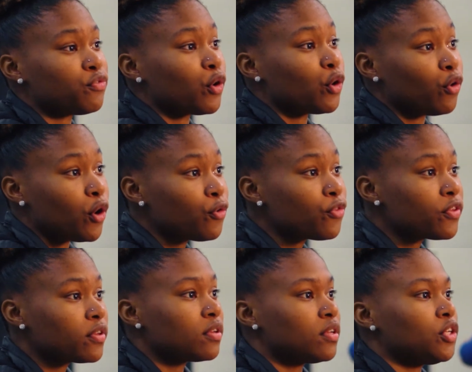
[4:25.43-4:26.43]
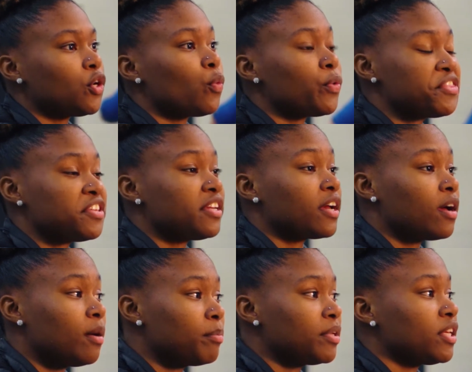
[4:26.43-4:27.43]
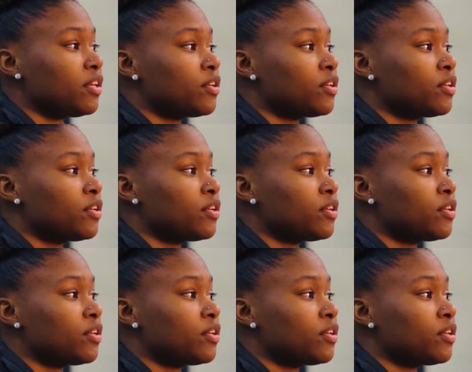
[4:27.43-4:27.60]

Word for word: for growth you know, within the company.